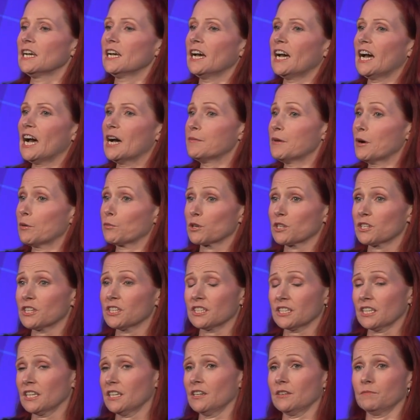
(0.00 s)
I worked as
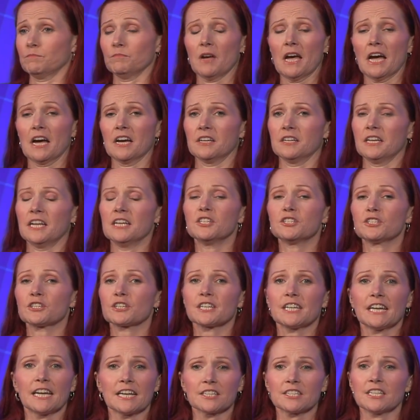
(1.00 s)
an
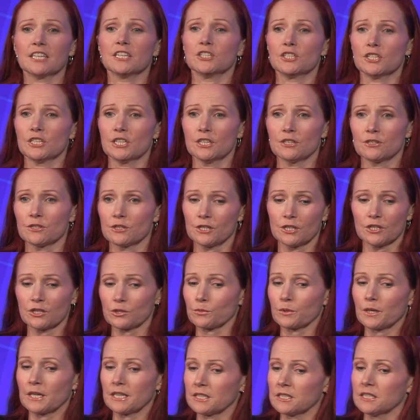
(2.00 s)
interconnect engineer as
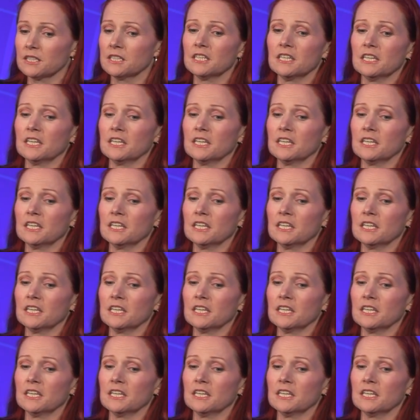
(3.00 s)
well.